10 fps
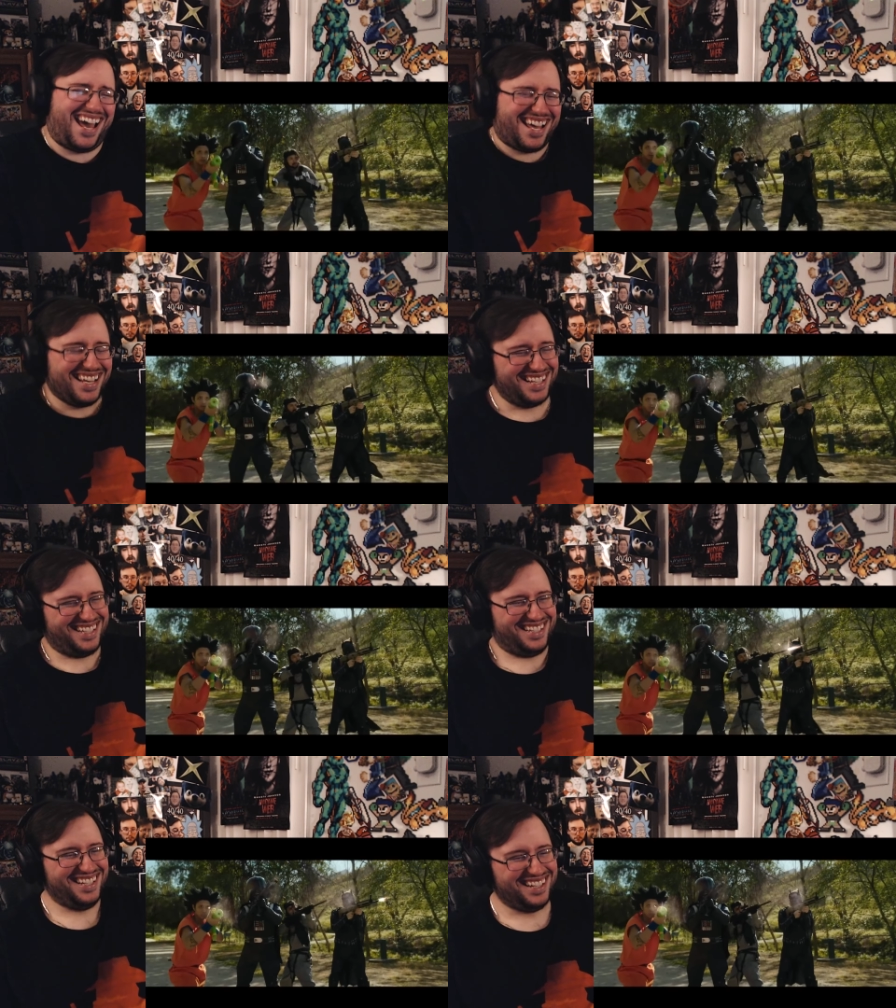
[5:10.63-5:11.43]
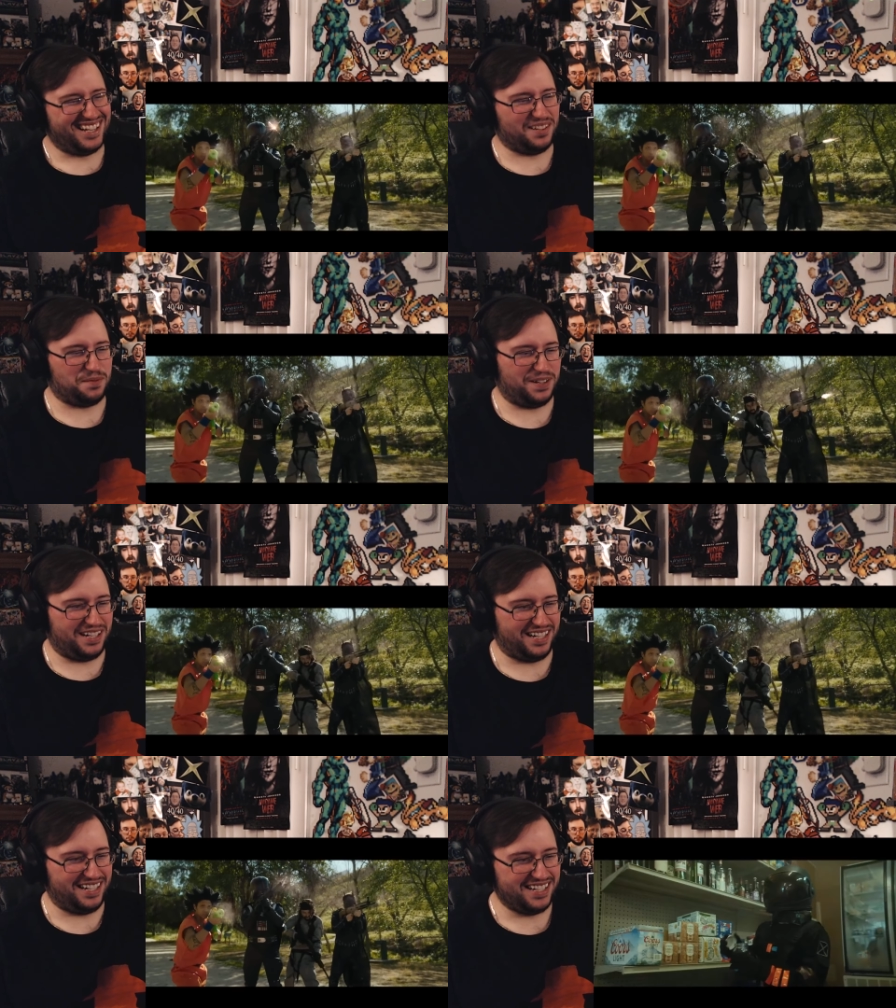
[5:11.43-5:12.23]
That's pretty
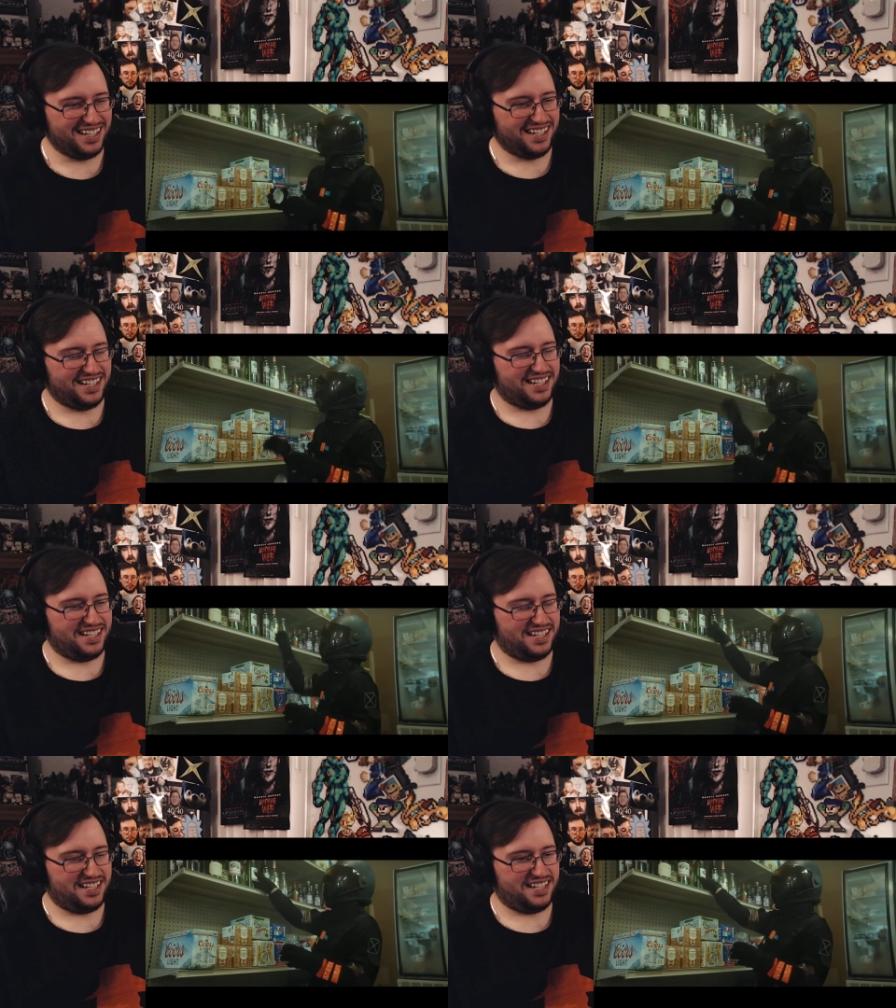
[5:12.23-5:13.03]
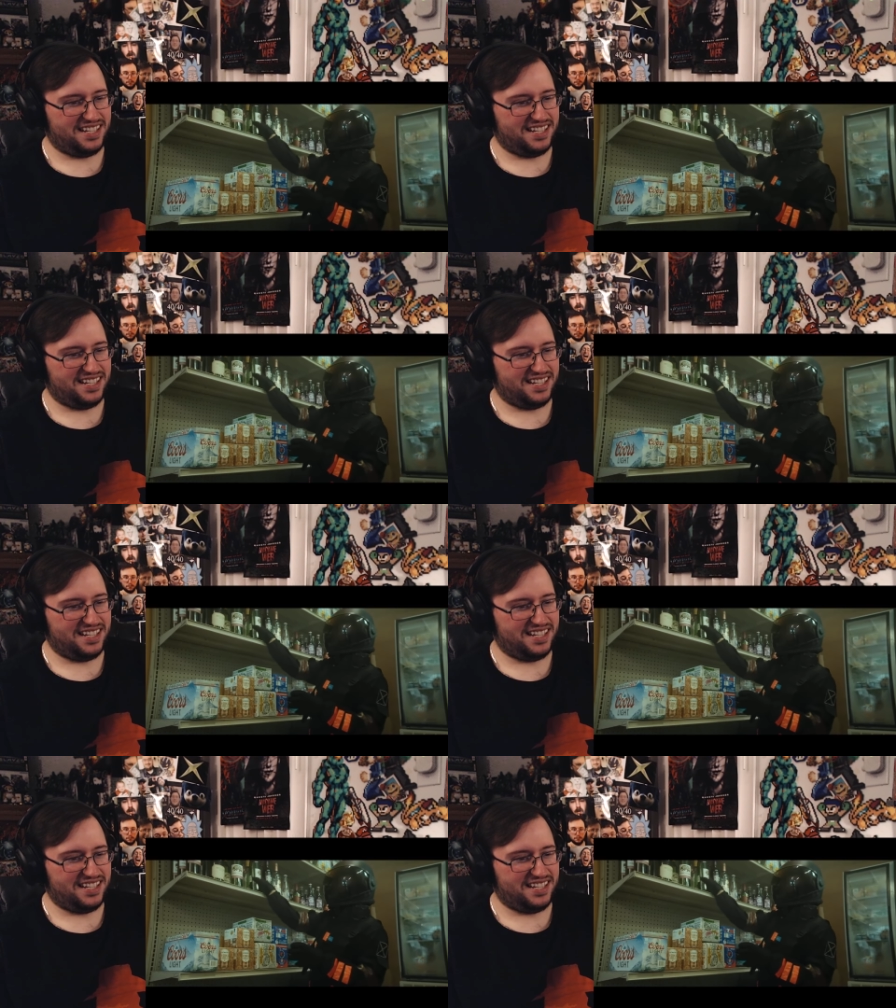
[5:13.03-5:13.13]
good. I'm drinking.